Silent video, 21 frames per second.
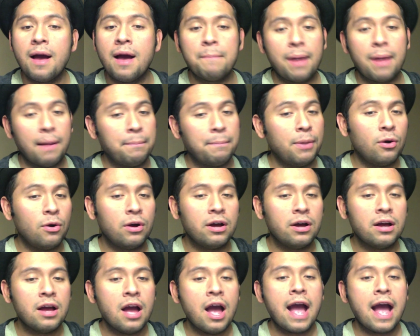Hop,
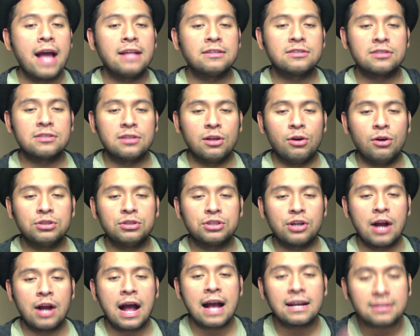Balboa, and
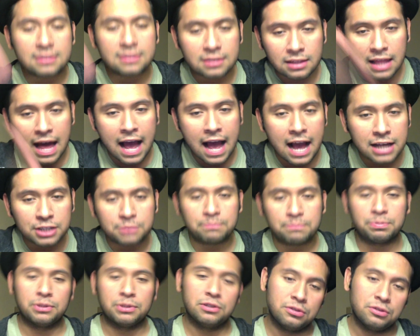Slow Drag
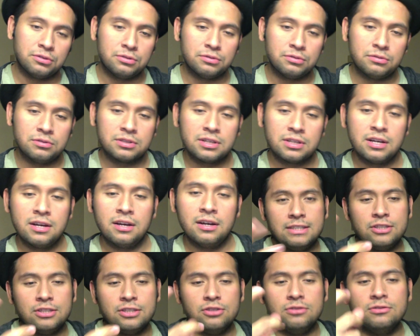slash
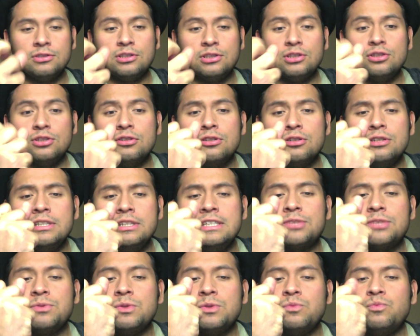Blues. Eternal
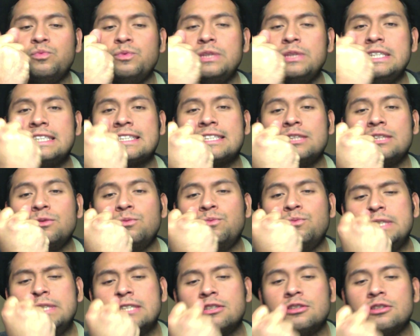glory is what awaits
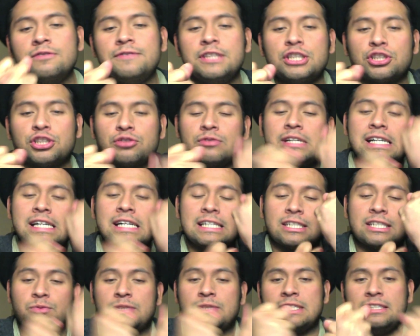the winner of the
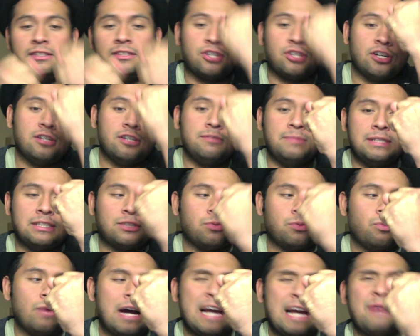Tri Swing
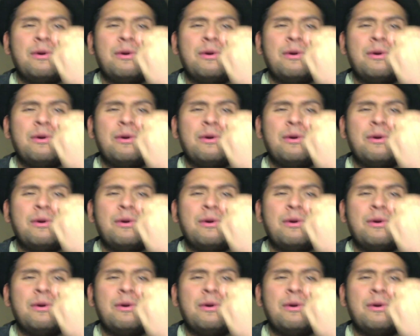tournament.